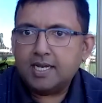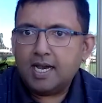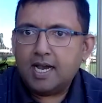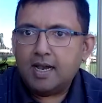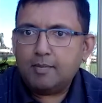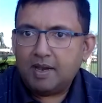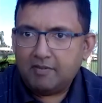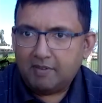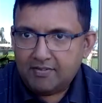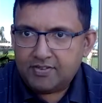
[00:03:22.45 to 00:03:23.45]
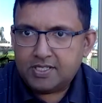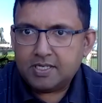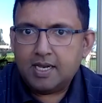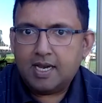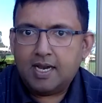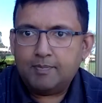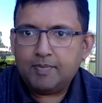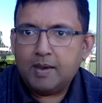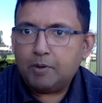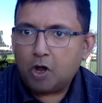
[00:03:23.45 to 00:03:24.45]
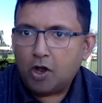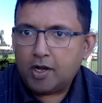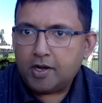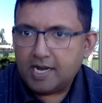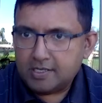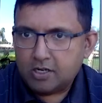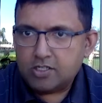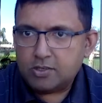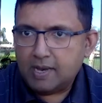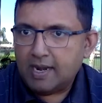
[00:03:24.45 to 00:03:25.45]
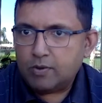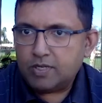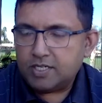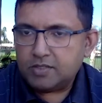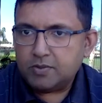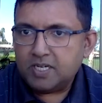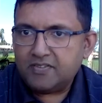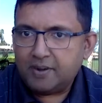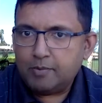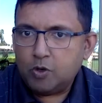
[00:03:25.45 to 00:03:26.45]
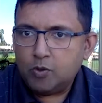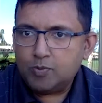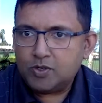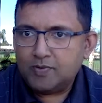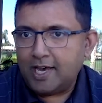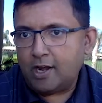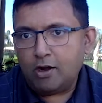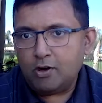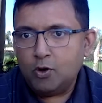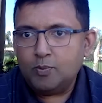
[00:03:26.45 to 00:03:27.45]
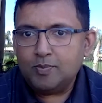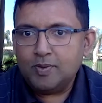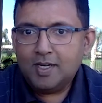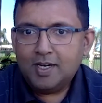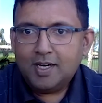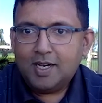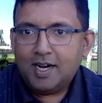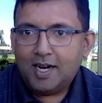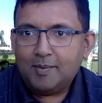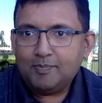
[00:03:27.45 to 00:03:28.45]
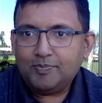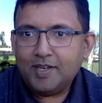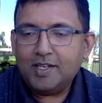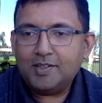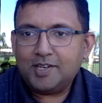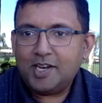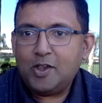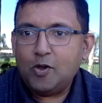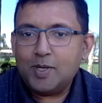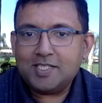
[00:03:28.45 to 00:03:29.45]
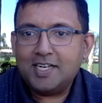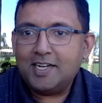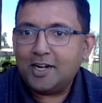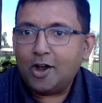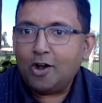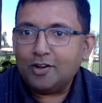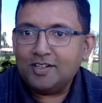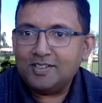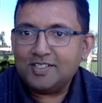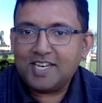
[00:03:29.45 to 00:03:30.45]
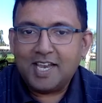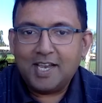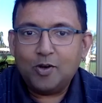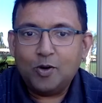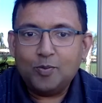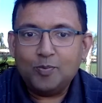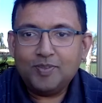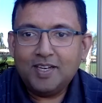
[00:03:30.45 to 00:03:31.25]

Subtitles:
My wife's employer has also allowed her to work from home. So we are all home, 3 humans and a dog staying home.